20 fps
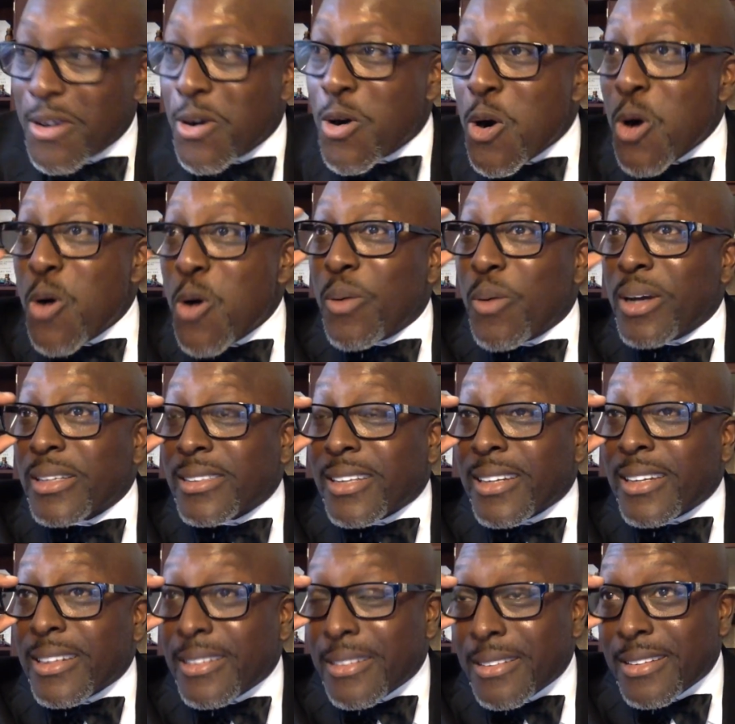Who was
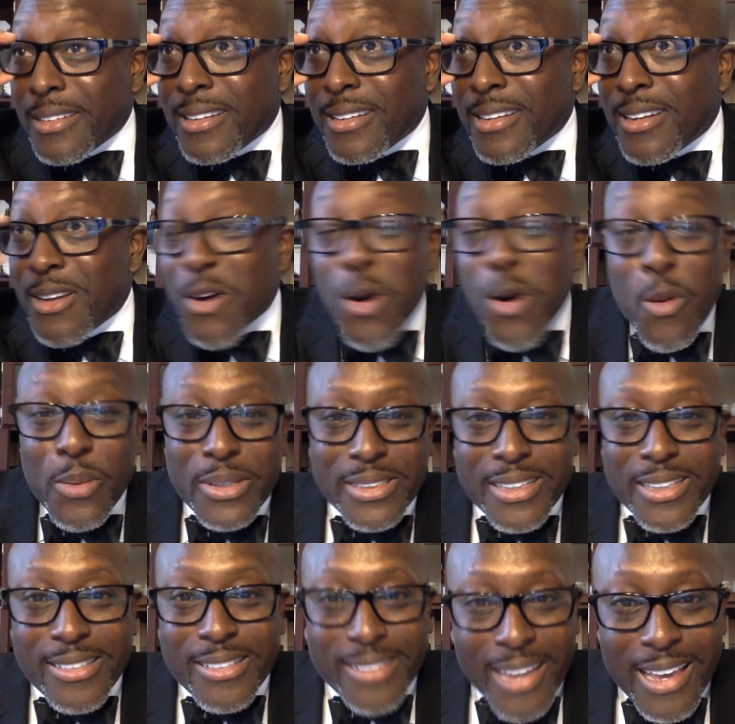the who was
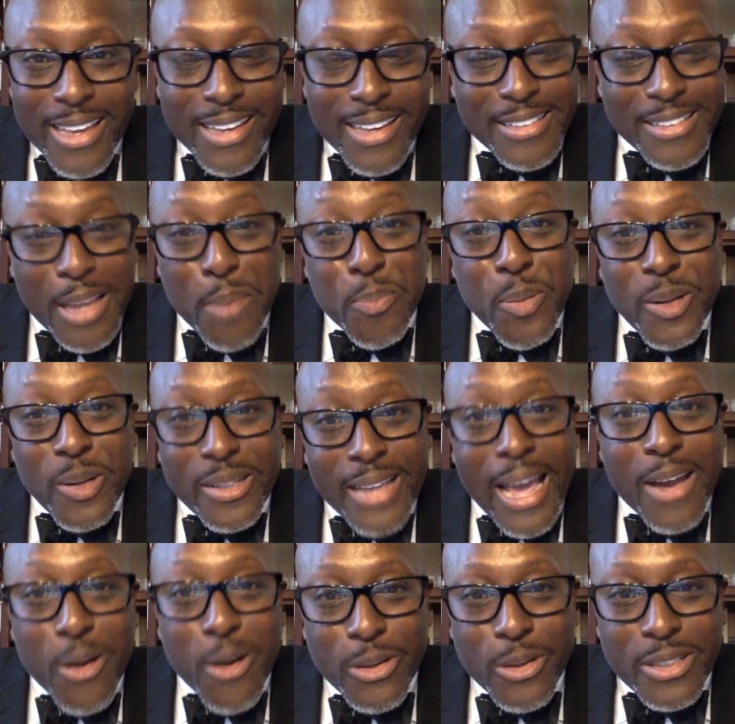the genius that put
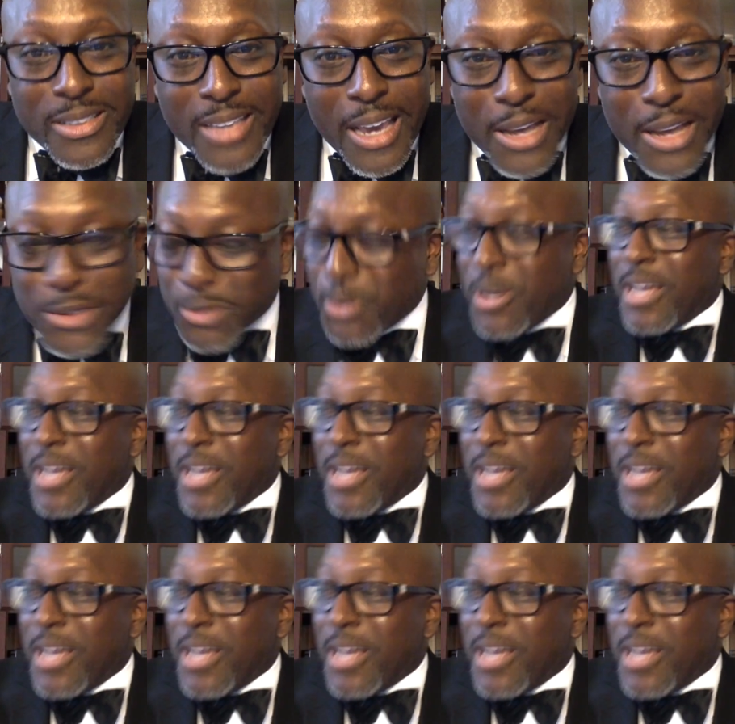that on the schedule?